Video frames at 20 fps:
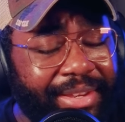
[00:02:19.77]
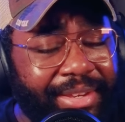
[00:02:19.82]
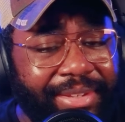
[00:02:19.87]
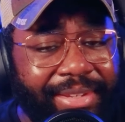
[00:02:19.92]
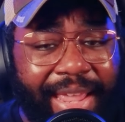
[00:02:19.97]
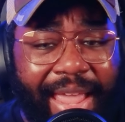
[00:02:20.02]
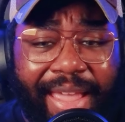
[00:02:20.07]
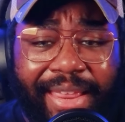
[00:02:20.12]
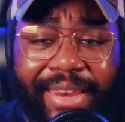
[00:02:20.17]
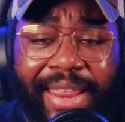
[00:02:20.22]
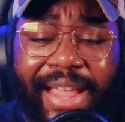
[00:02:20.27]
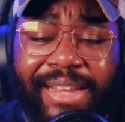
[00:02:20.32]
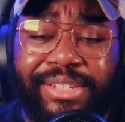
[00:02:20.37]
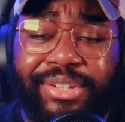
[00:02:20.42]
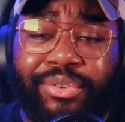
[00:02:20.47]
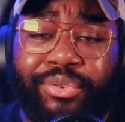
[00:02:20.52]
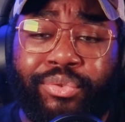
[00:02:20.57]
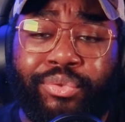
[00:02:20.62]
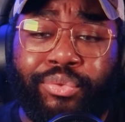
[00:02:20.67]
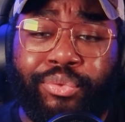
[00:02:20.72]
That that's
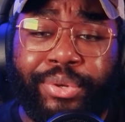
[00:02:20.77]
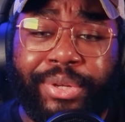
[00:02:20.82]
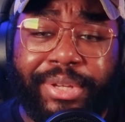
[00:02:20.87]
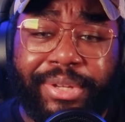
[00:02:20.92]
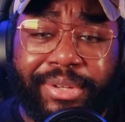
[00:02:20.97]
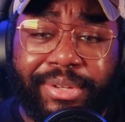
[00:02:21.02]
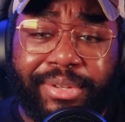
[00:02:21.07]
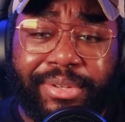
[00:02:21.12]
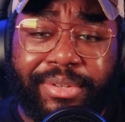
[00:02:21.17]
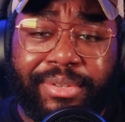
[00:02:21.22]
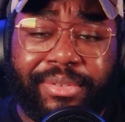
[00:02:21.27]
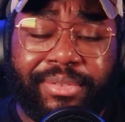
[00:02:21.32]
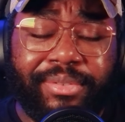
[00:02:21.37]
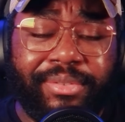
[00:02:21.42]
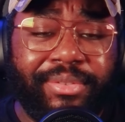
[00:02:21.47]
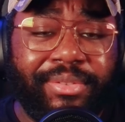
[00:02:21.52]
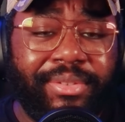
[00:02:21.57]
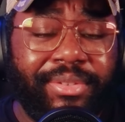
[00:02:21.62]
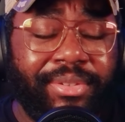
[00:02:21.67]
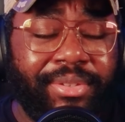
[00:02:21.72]
a
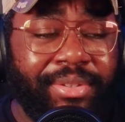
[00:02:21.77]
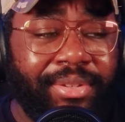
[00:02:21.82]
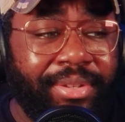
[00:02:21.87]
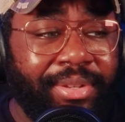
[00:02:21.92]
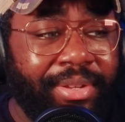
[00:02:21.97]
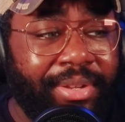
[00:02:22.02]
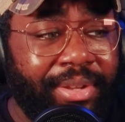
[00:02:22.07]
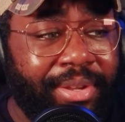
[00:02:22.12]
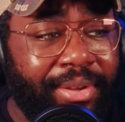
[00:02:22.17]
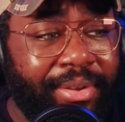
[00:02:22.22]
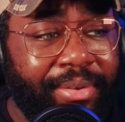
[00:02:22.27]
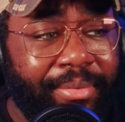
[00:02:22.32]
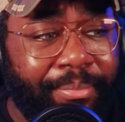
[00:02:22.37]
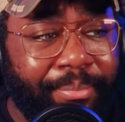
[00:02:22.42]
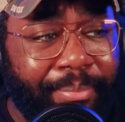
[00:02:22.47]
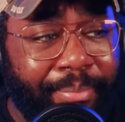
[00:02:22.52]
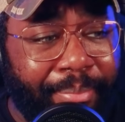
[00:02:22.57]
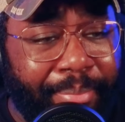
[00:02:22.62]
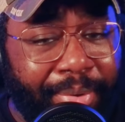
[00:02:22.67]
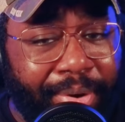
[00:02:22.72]
real
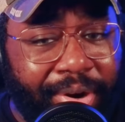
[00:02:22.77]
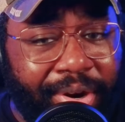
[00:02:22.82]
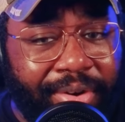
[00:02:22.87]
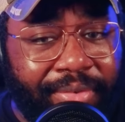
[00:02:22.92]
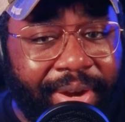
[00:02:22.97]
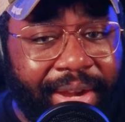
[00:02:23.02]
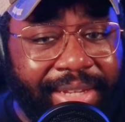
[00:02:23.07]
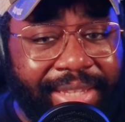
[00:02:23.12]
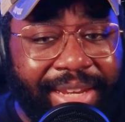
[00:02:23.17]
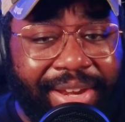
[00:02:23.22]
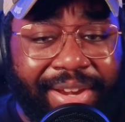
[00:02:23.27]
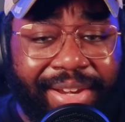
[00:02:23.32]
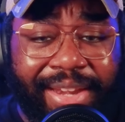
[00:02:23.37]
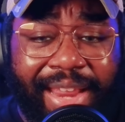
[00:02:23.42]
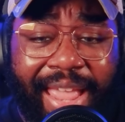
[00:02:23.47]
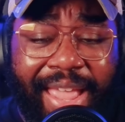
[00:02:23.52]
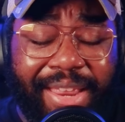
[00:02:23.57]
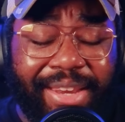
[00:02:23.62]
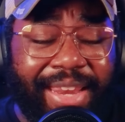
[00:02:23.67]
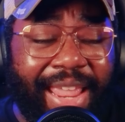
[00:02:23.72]
bar right there.
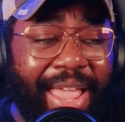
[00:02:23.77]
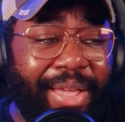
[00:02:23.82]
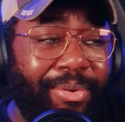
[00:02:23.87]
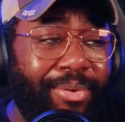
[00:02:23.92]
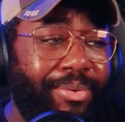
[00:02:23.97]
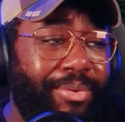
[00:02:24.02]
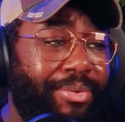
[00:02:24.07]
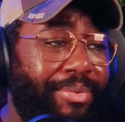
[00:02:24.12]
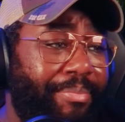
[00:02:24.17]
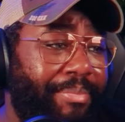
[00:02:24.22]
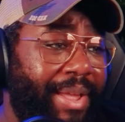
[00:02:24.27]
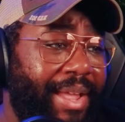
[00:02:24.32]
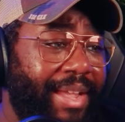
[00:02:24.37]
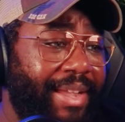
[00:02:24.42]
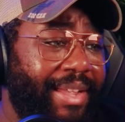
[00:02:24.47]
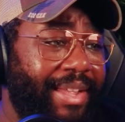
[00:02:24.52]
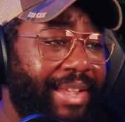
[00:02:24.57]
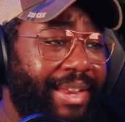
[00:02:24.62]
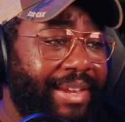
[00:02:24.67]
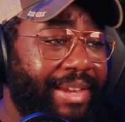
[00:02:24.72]
Not that. Oh my
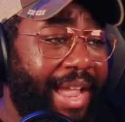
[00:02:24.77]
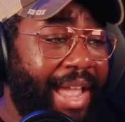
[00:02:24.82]
god!